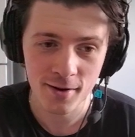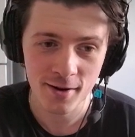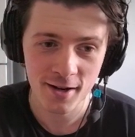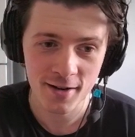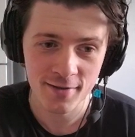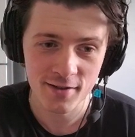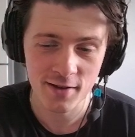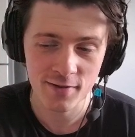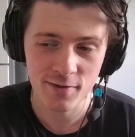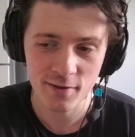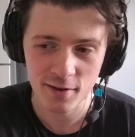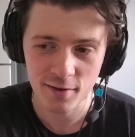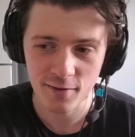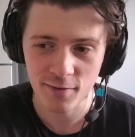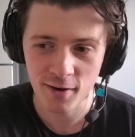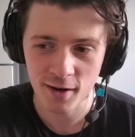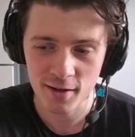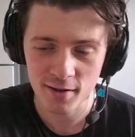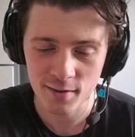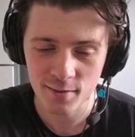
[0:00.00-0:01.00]
I've definitely
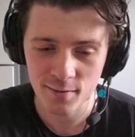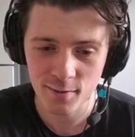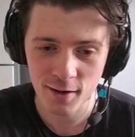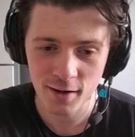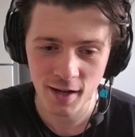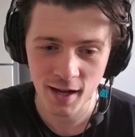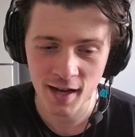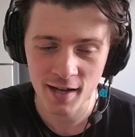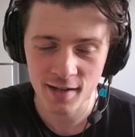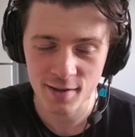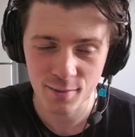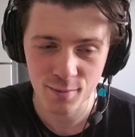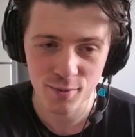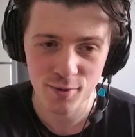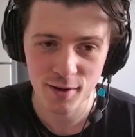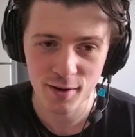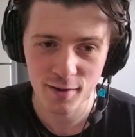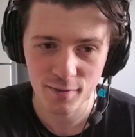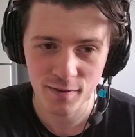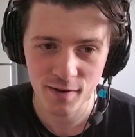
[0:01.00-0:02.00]
fought them where I had to
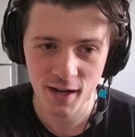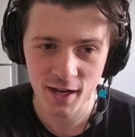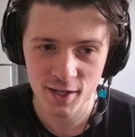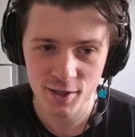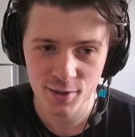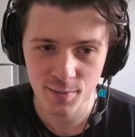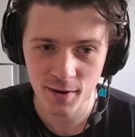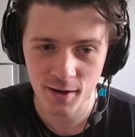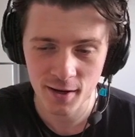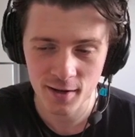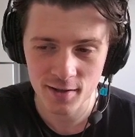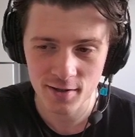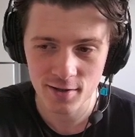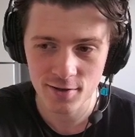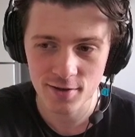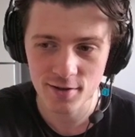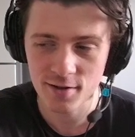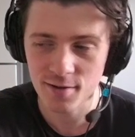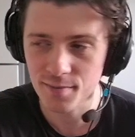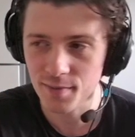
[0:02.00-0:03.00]
bring flash pods
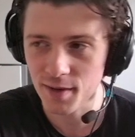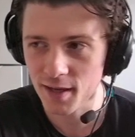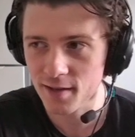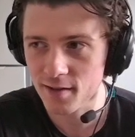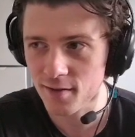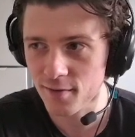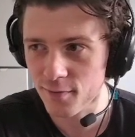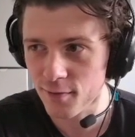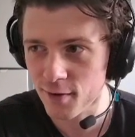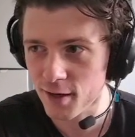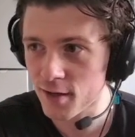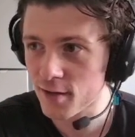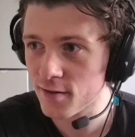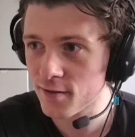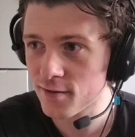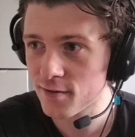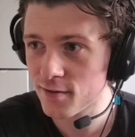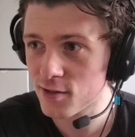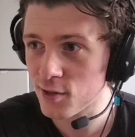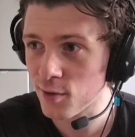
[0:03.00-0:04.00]
just to make the fight
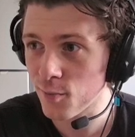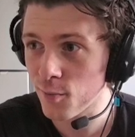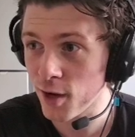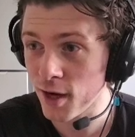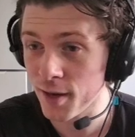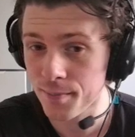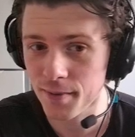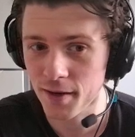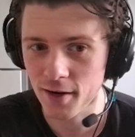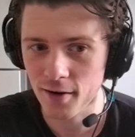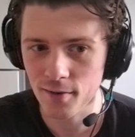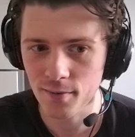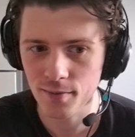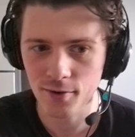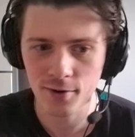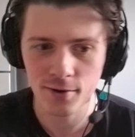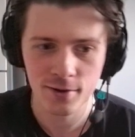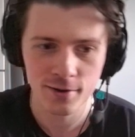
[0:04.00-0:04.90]
somewhat bearable.